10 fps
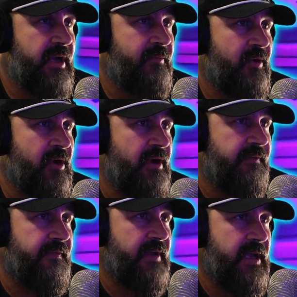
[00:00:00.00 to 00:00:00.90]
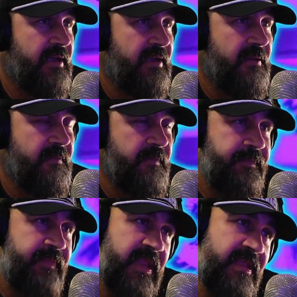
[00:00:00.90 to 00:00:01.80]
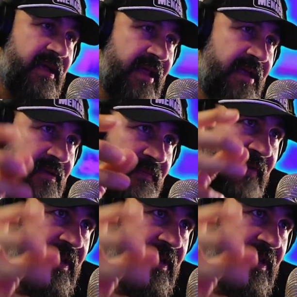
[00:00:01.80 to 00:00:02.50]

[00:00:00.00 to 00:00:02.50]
and we're off. Now that UV